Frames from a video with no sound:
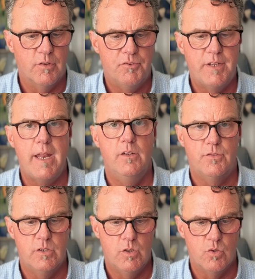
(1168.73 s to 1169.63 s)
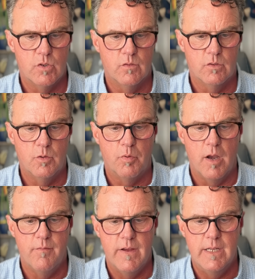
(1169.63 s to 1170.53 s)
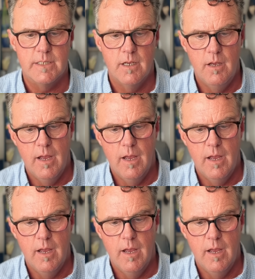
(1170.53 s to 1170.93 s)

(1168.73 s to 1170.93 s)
of state institutions to prevent